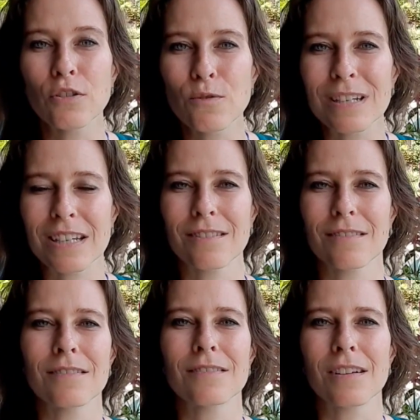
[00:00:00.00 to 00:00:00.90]
you need to
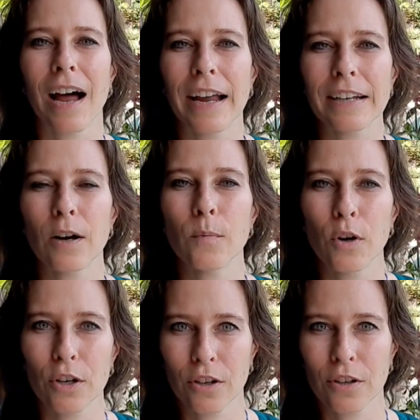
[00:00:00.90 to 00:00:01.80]
decide on
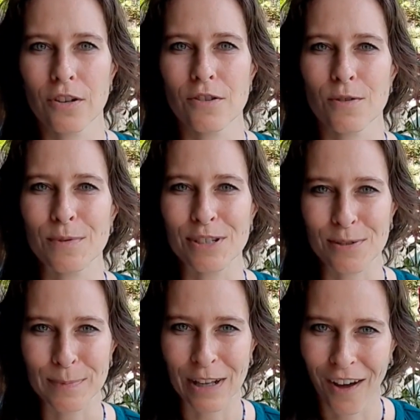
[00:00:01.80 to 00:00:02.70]
what you're going to do with
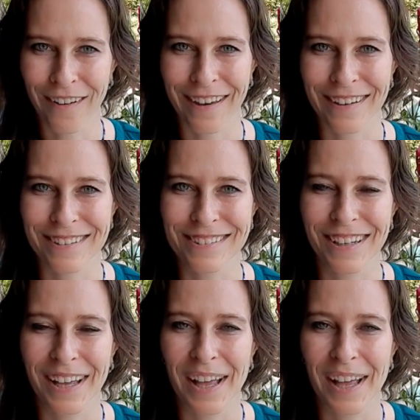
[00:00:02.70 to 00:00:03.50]
your belongings.